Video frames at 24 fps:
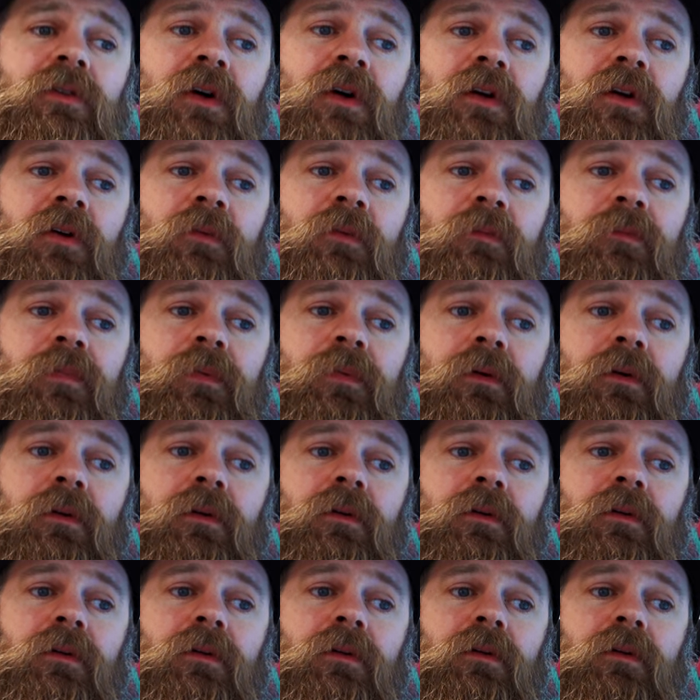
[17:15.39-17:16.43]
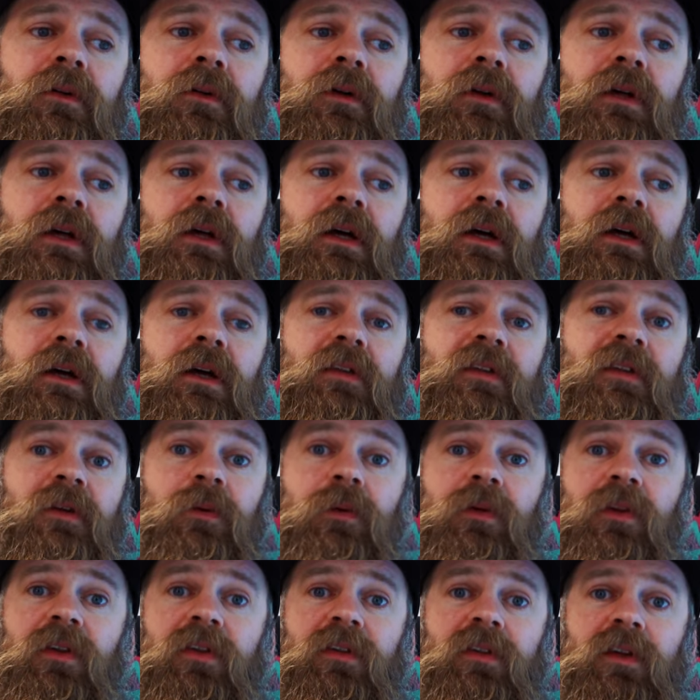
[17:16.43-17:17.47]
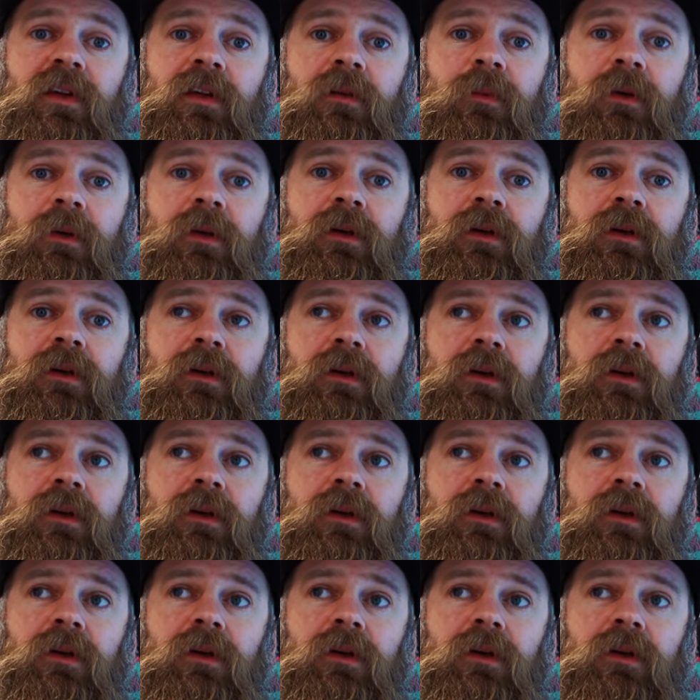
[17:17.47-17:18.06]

turn up and see where they stick me.